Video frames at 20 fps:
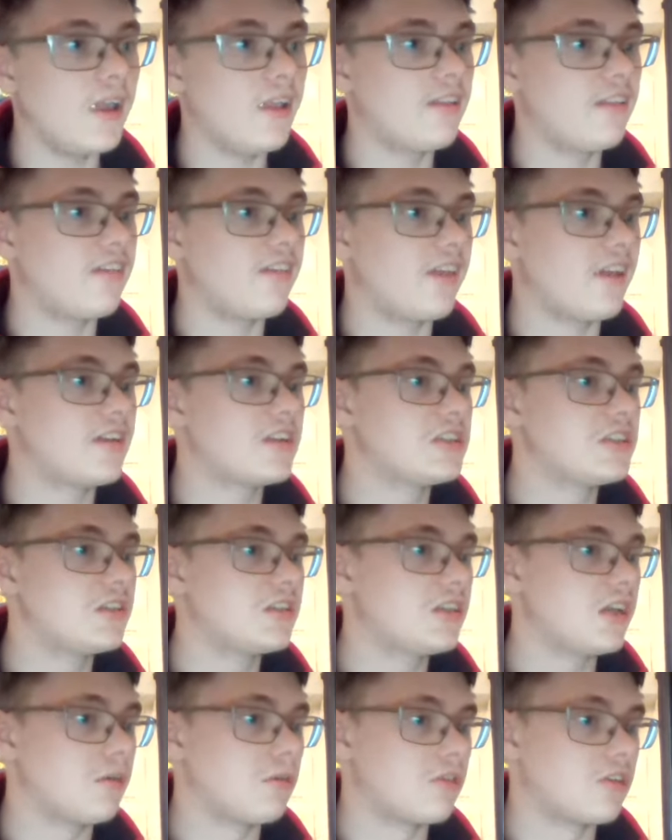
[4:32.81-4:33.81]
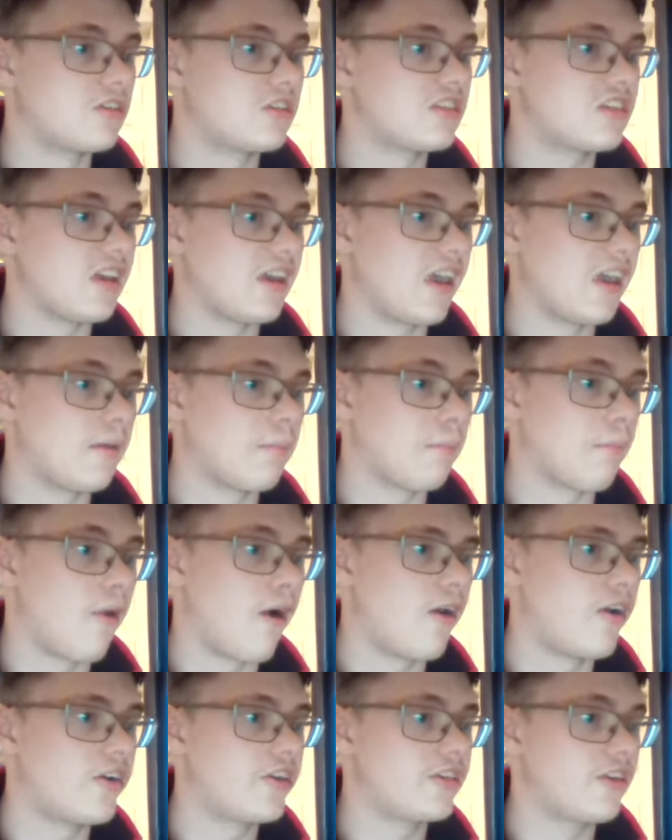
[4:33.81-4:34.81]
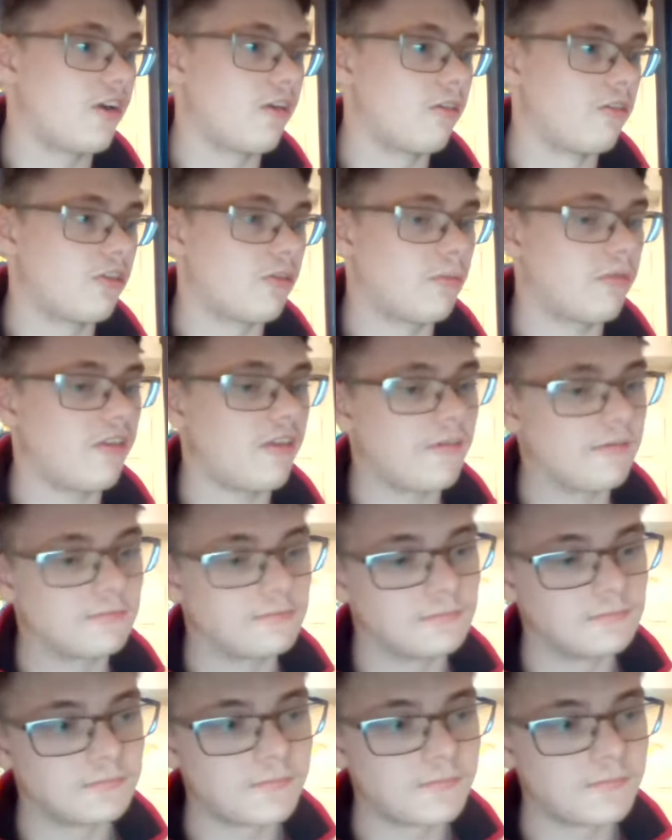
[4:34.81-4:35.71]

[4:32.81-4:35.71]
Instead, she would say Marsha or something.